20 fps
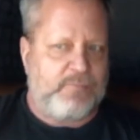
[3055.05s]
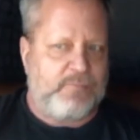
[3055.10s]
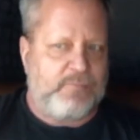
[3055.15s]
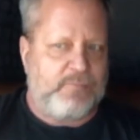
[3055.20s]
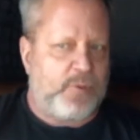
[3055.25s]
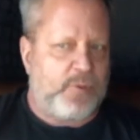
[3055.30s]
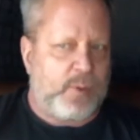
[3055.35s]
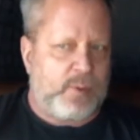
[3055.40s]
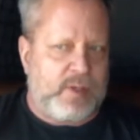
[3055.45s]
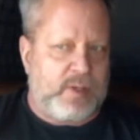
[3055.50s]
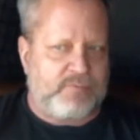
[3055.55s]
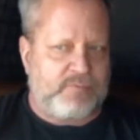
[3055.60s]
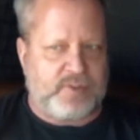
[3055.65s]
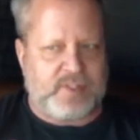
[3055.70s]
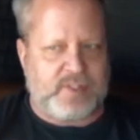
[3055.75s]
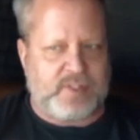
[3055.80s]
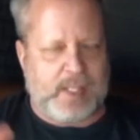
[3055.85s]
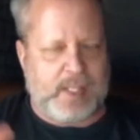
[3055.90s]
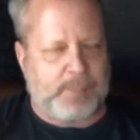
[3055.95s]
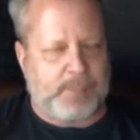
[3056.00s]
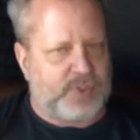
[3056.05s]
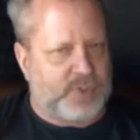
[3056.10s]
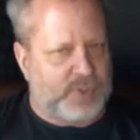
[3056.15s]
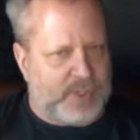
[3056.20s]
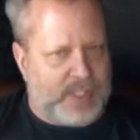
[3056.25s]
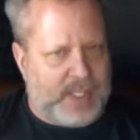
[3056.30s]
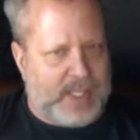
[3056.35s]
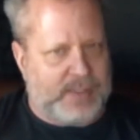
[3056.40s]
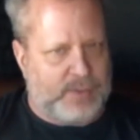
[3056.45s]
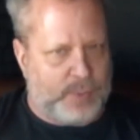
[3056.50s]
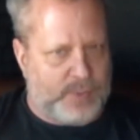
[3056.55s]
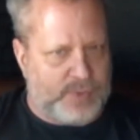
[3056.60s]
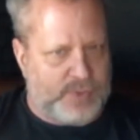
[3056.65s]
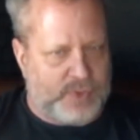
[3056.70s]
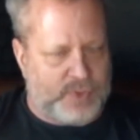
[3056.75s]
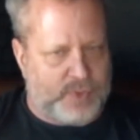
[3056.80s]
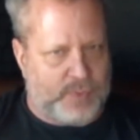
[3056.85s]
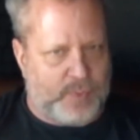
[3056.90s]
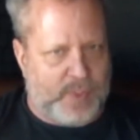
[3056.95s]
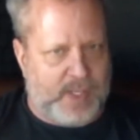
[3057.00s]
if the temperature got
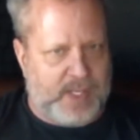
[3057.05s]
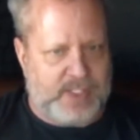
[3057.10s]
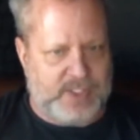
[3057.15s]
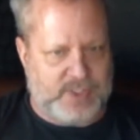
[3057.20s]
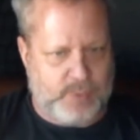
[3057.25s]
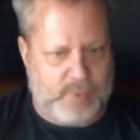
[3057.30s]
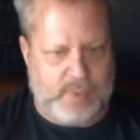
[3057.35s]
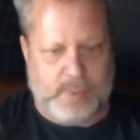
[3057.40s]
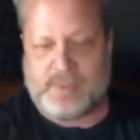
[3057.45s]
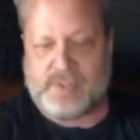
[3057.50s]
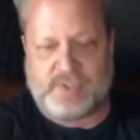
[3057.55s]
to a certain range,